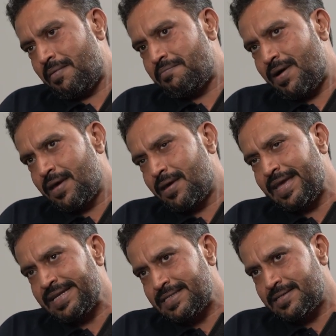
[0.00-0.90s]
my
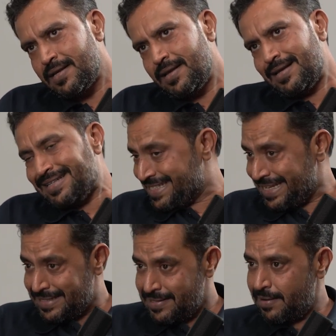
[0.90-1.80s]
guess
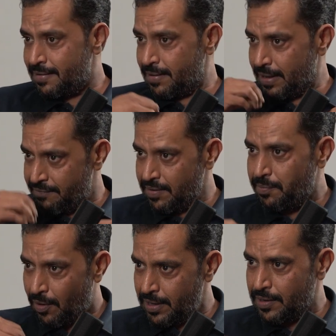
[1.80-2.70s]
says that every
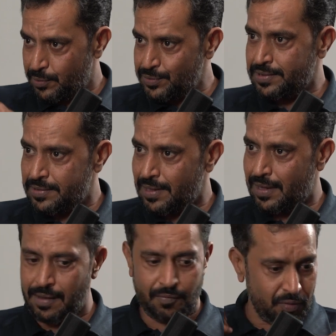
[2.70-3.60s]
product user
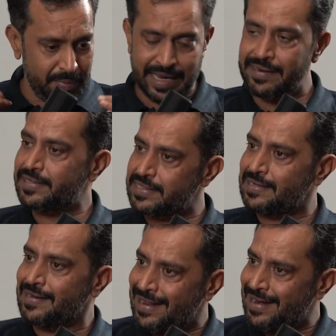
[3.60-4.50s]
would be
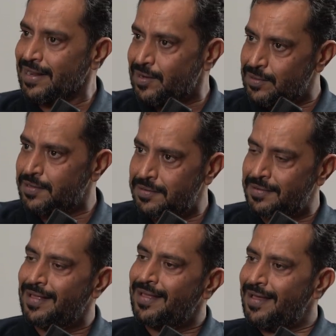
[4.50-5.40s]
interested in getting into the
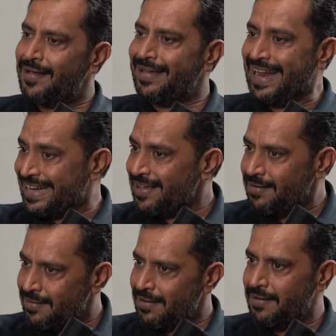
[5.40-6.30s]

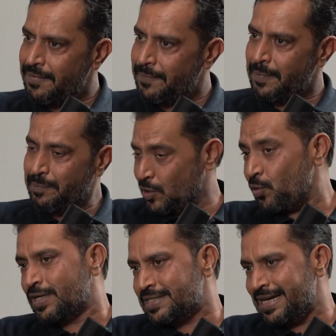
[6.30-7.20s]
entire
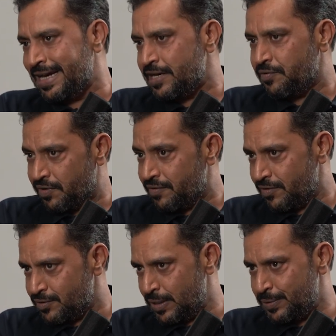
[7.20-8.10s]
PrintOS related
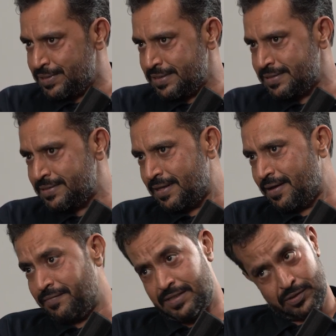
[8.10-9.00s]
workflow solutions,
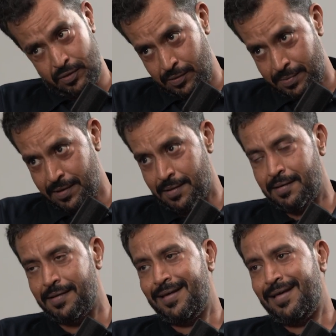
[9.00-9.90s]
which is going to
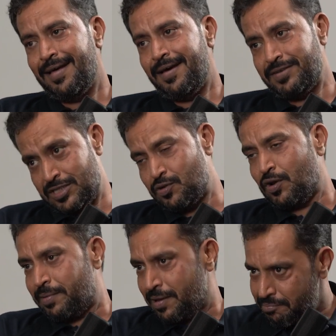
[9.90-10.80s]

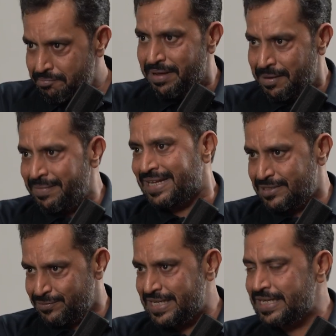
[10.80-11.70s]
be a big,
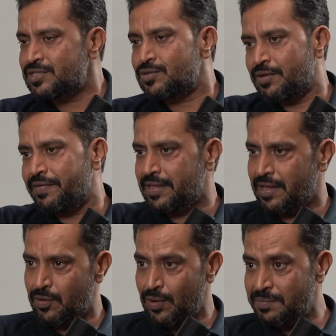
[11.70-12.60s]
massive change to the way
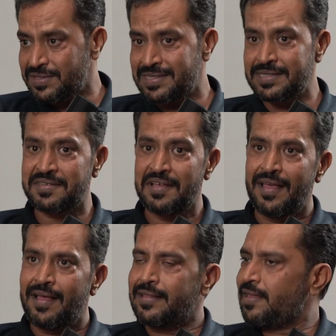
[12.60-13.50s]
they're doing business.
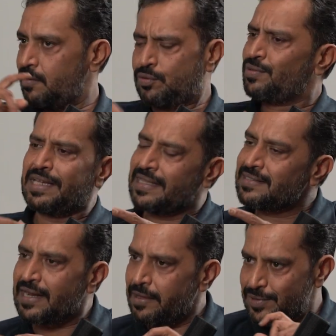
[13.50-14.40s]
There are 2-3
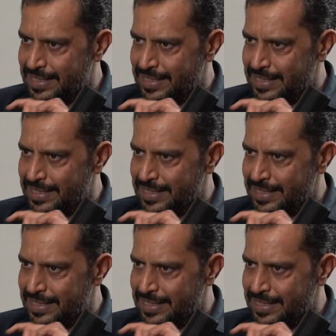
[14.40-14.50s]
things that I will